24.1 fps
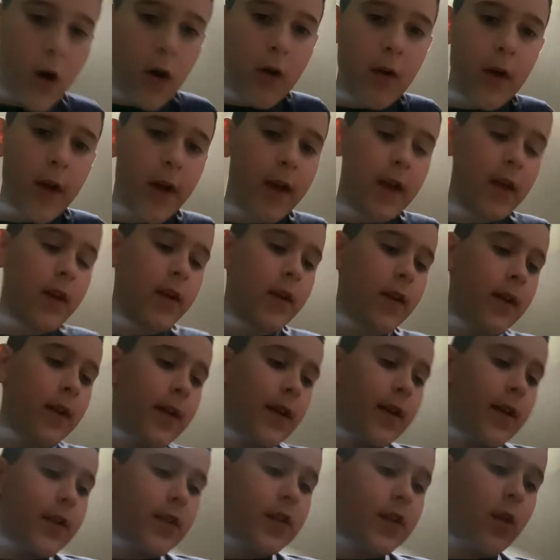Okay,
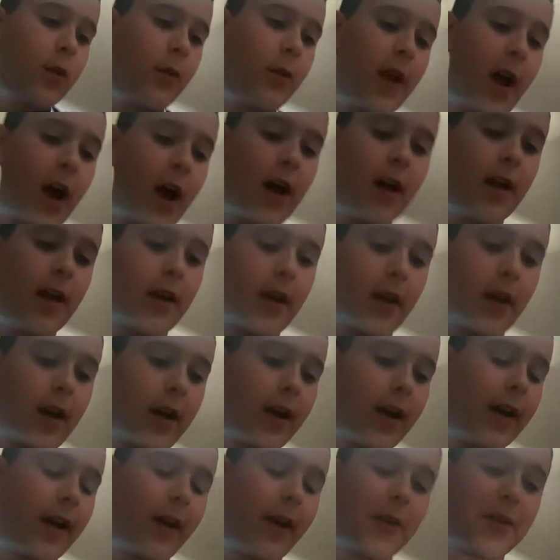so we got.
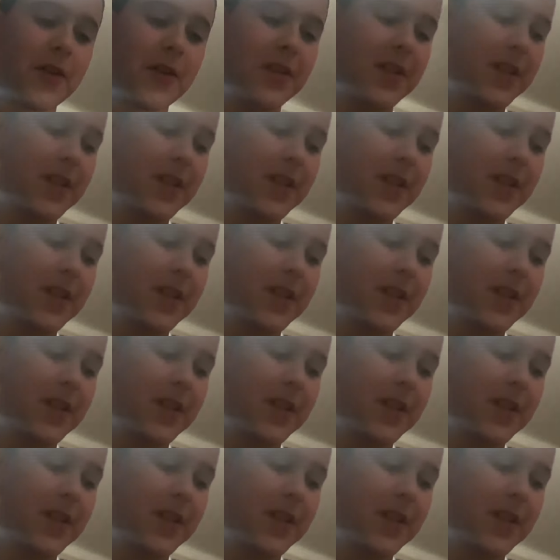Uh, I was